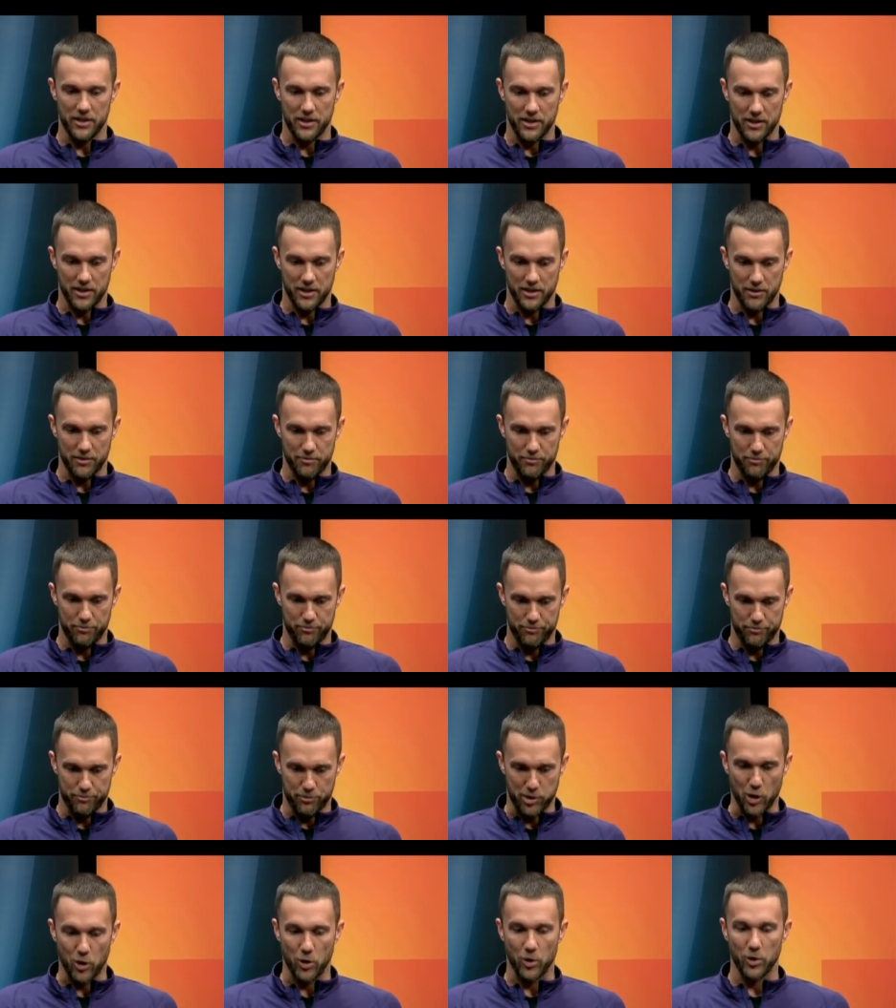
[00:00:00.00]
Yeah. Uh-huh. Um,
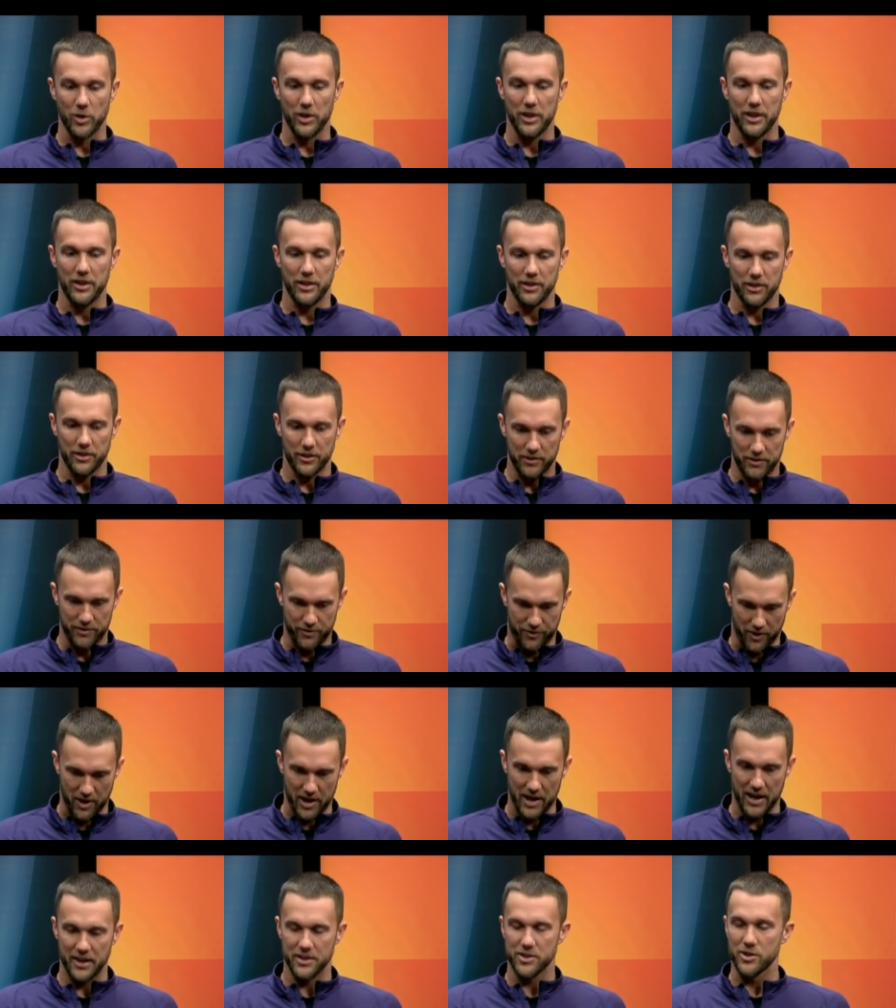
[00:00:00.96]
Poland,
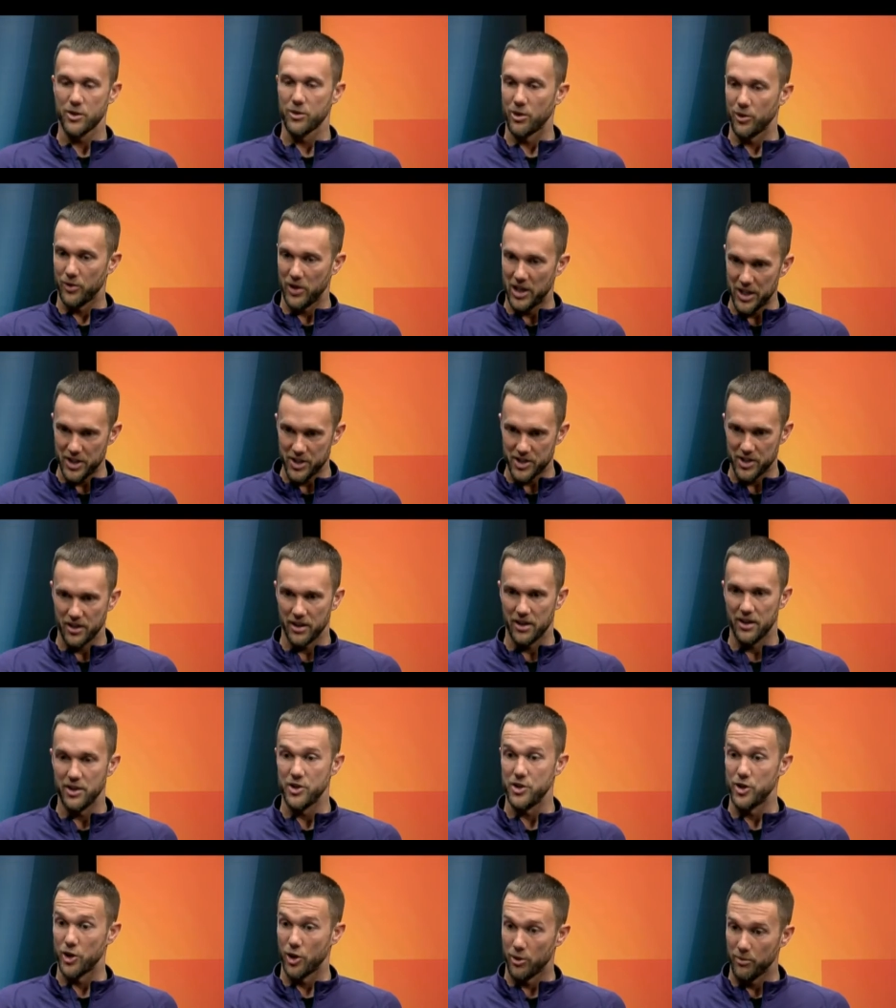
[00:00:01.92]
France,
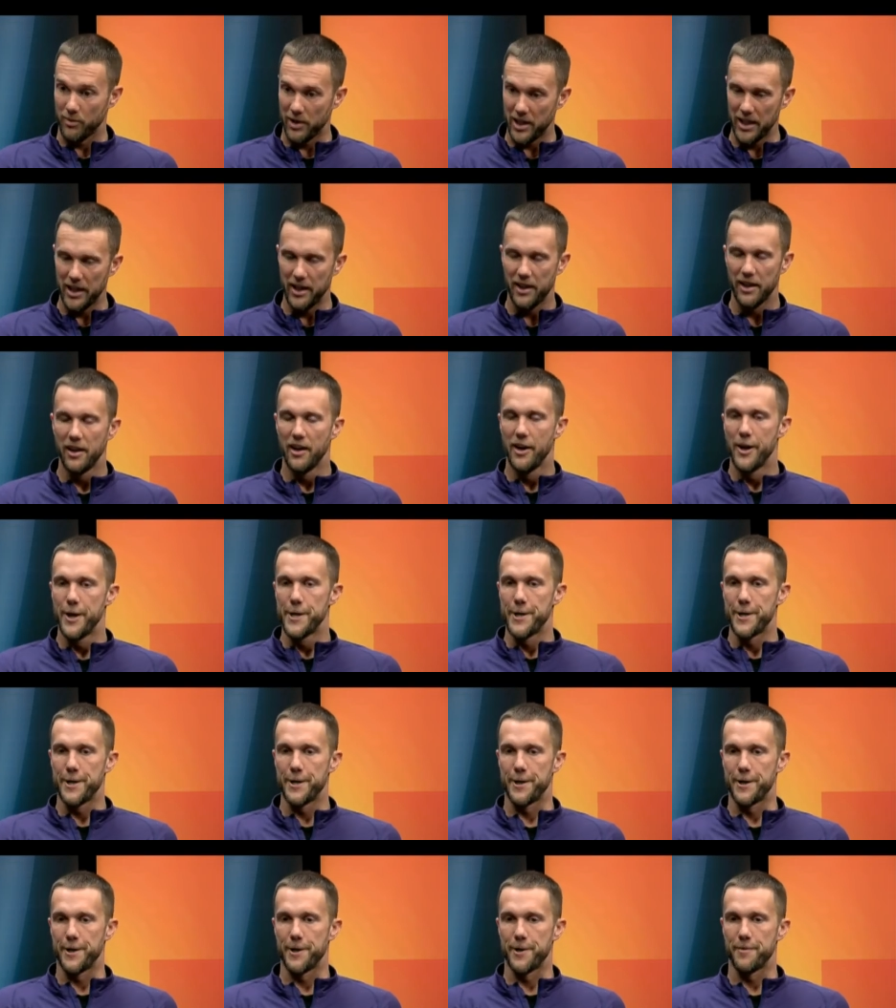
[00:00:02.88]
Croatia, Germany, wow.
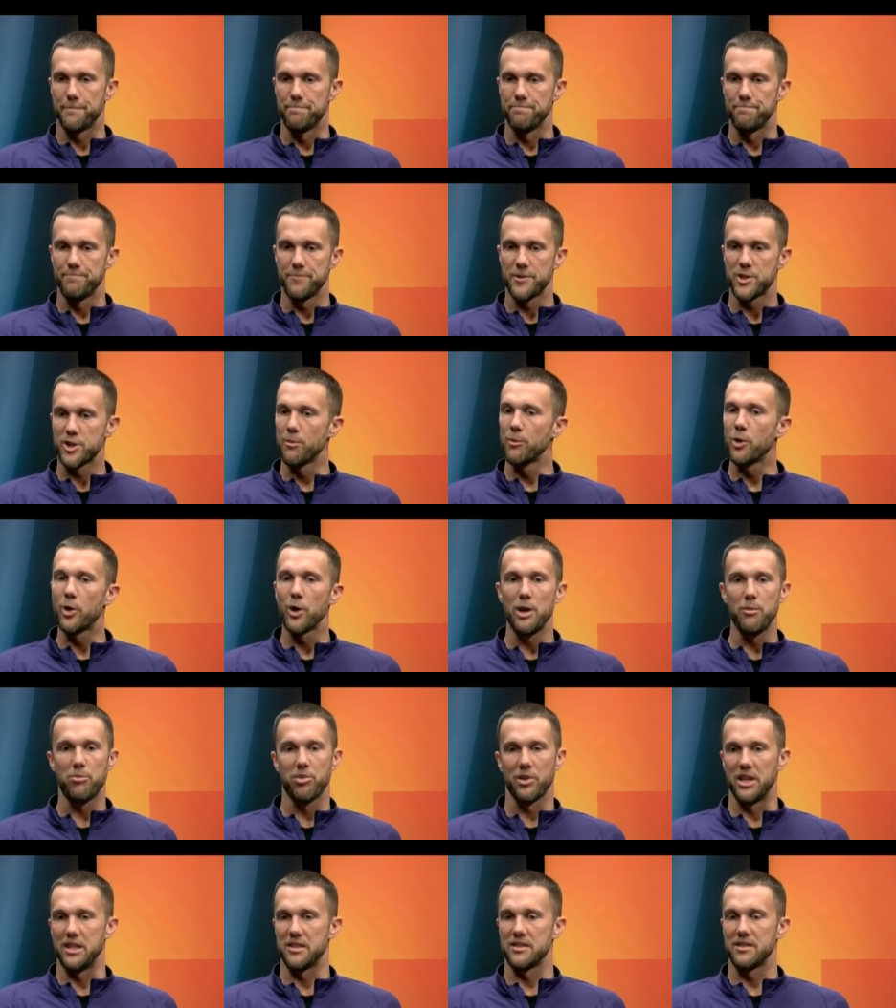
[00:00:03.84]
um, some
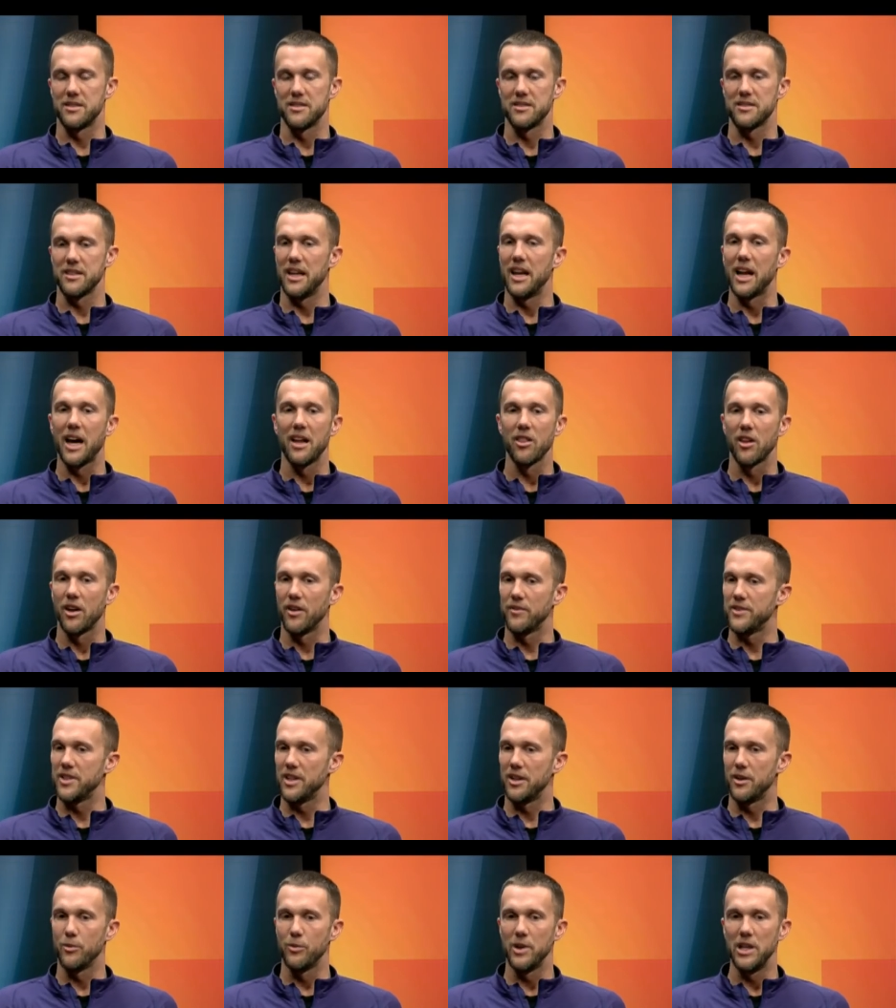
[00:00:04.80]
great places, and I
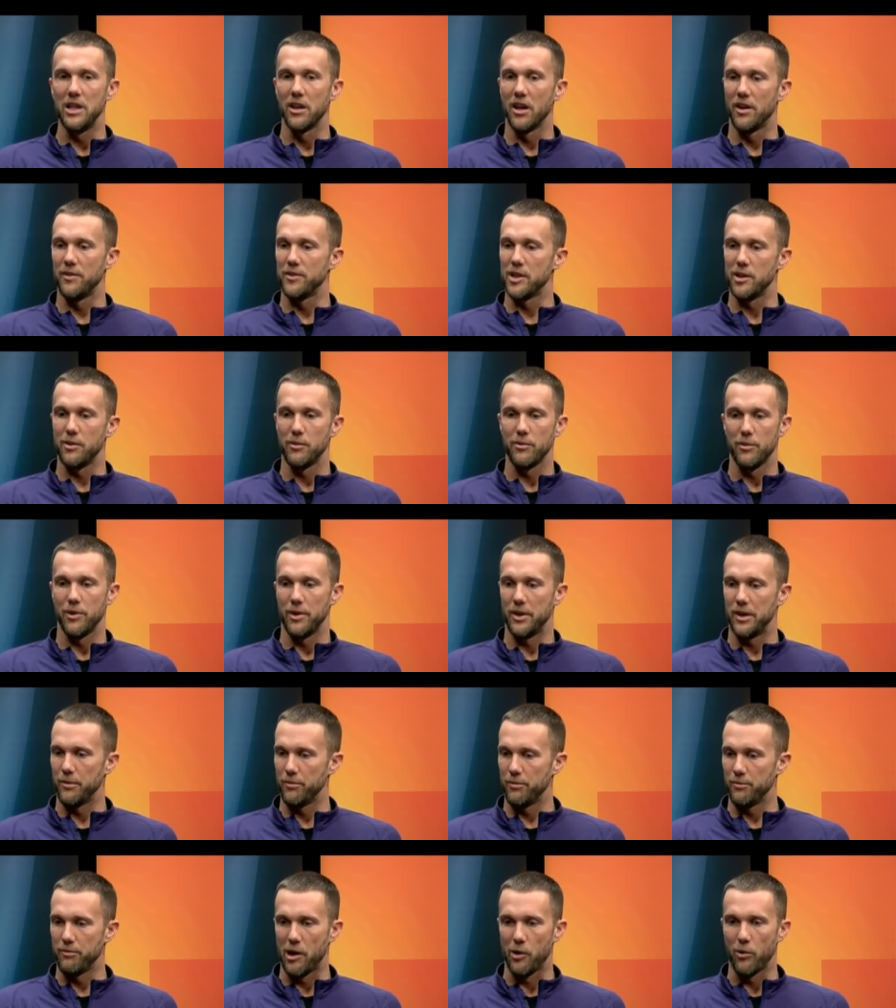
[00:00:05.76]
loved it. We loved it.
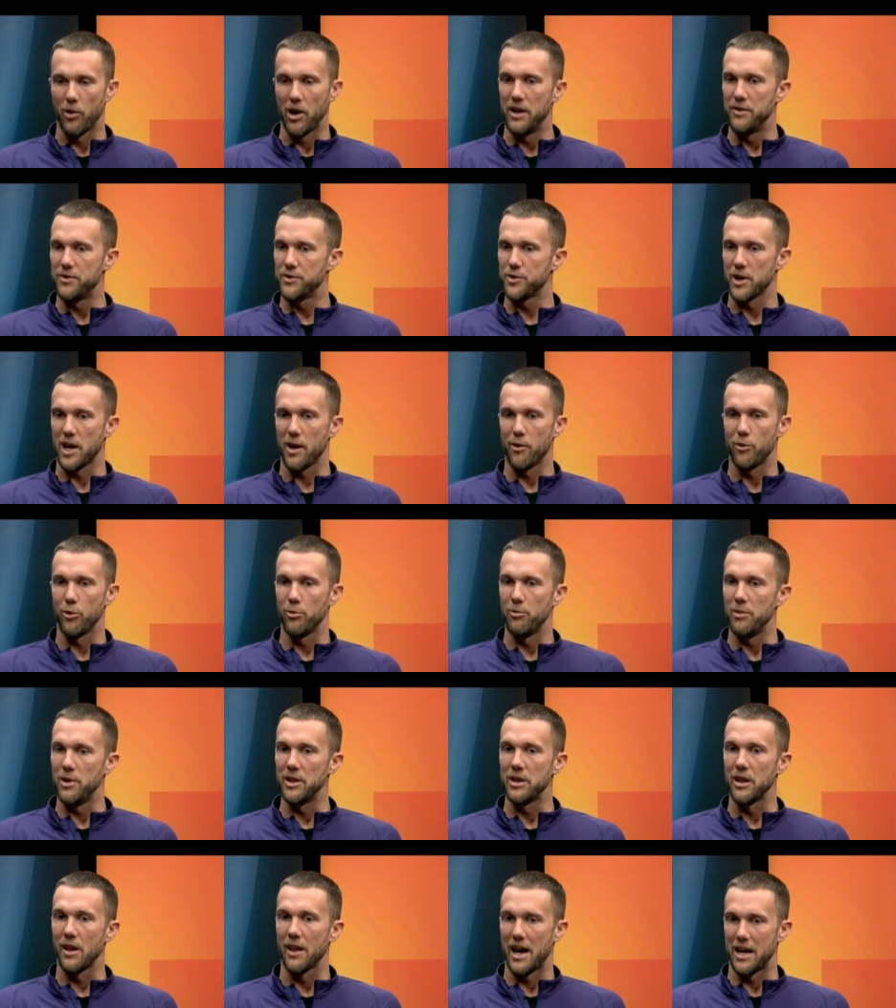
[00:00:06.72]
When my wife traveled
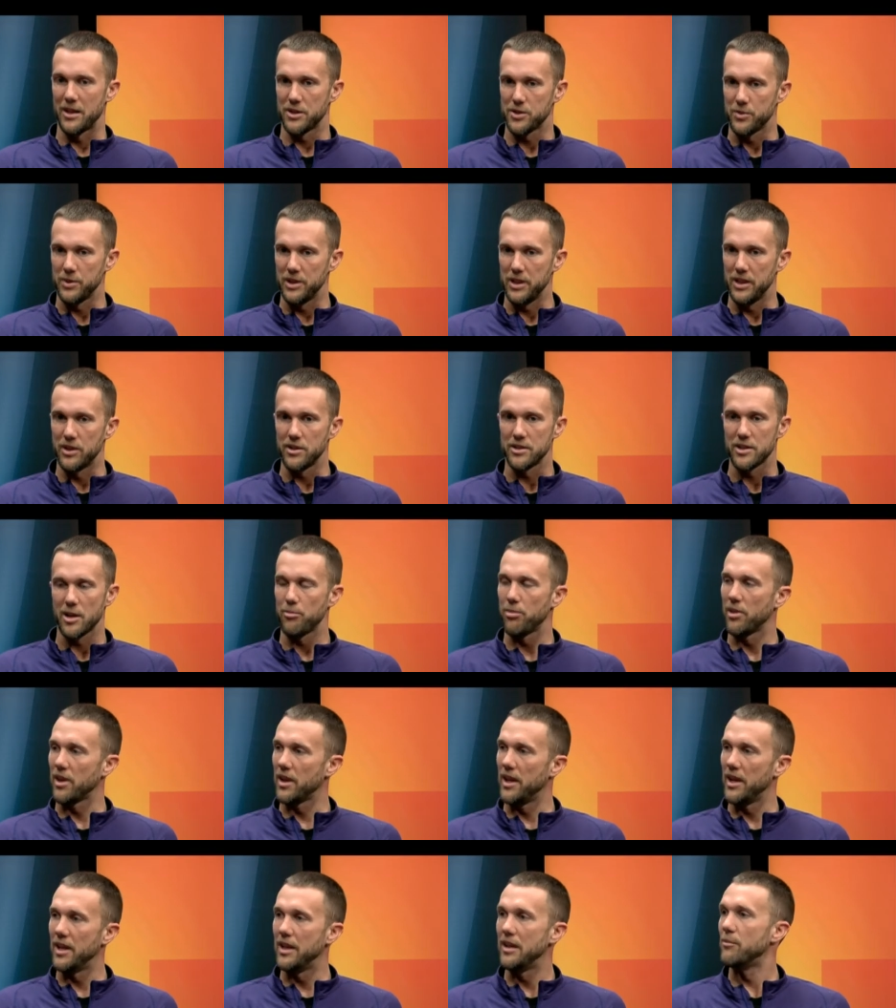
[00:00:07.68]
me the last three years, I
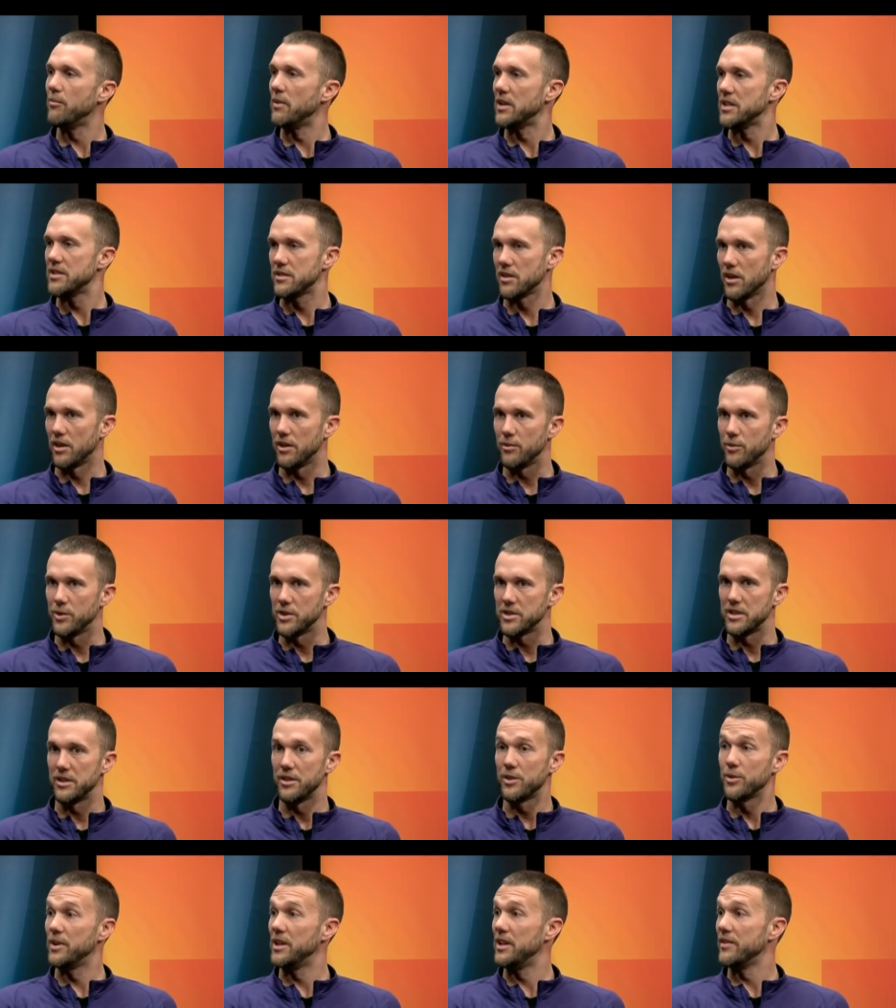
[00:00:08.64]
played, and my son was
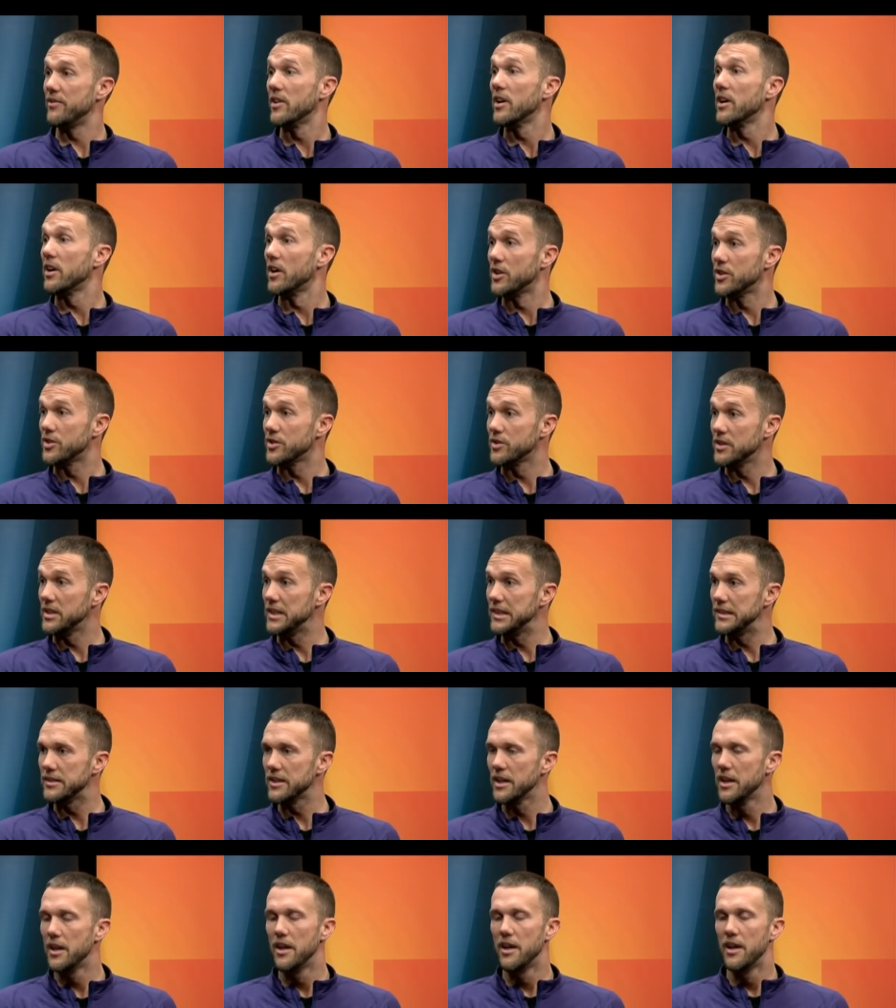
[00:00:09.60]
in three different
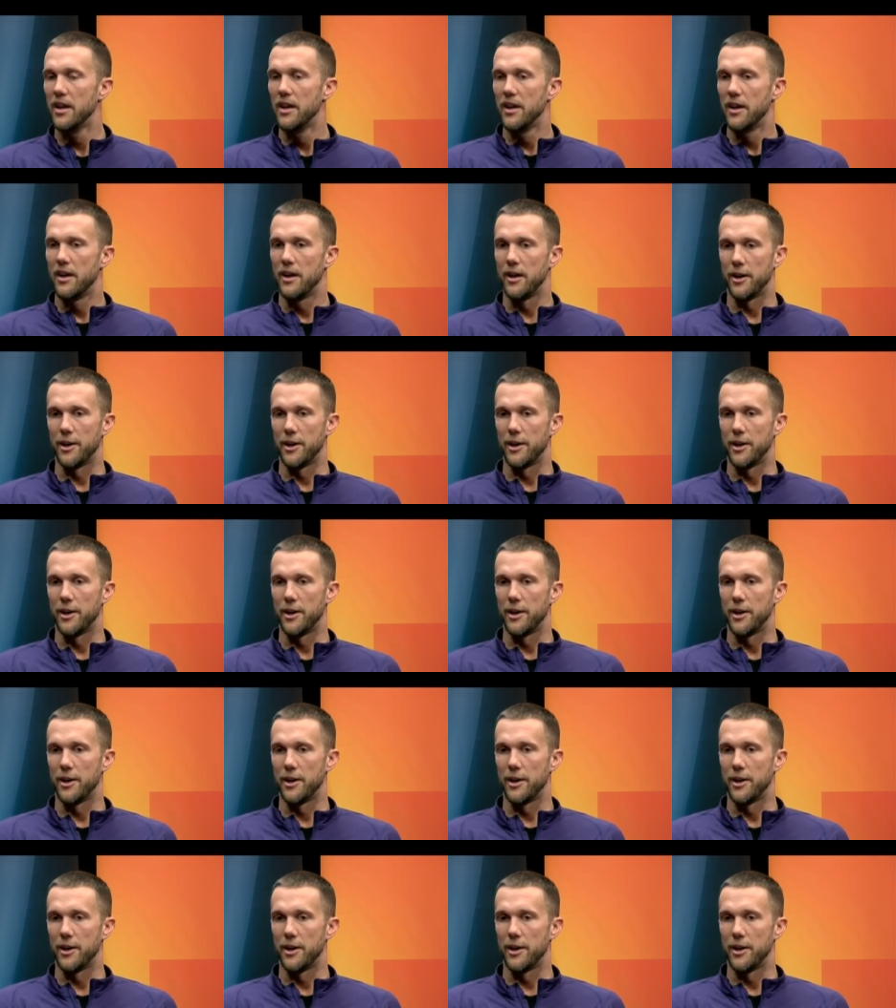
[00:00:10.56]
countries. Mm-hmm.